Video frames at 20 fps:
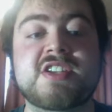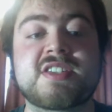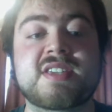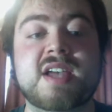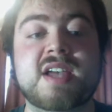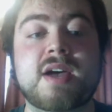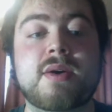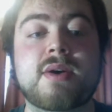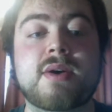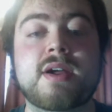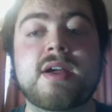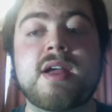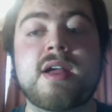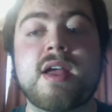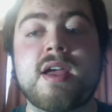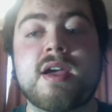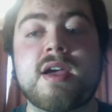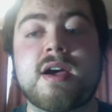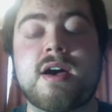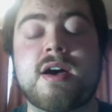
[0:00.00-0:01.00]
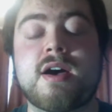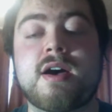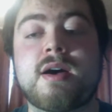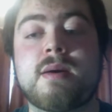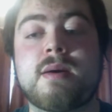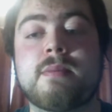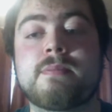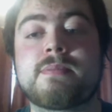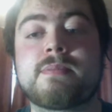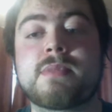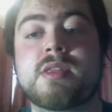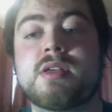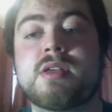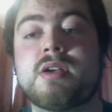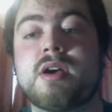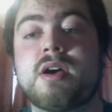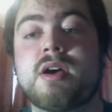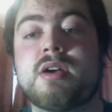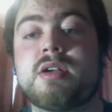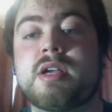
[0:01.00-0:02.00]
Hour,
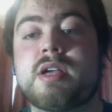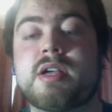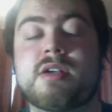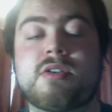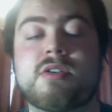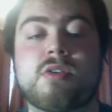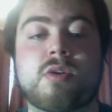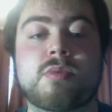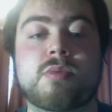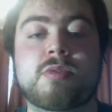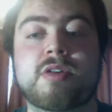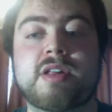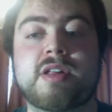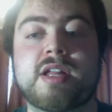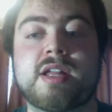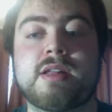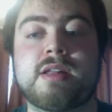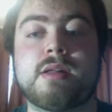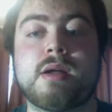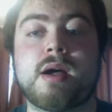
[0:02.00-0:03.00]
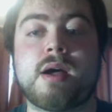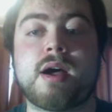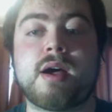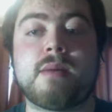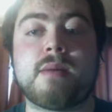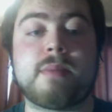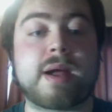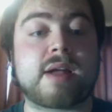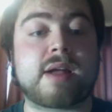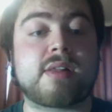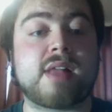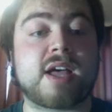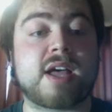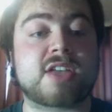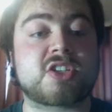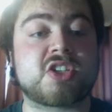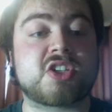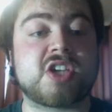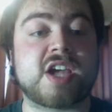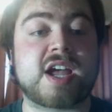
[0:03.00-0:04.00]
incorporating my
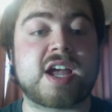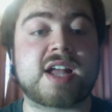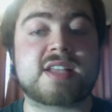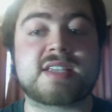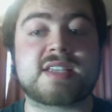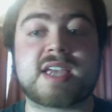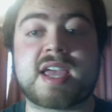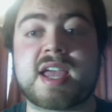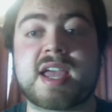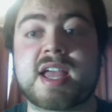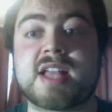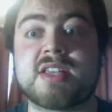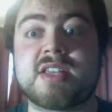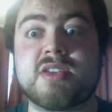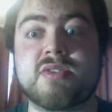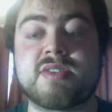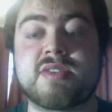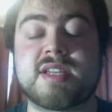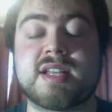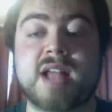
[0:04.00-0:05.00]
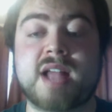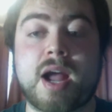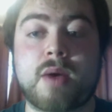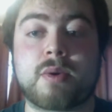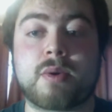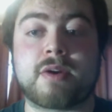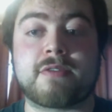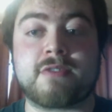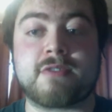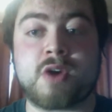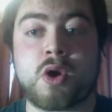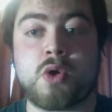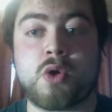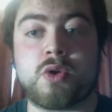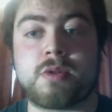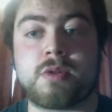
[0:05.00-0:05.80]
class chat, and using Hour of Code.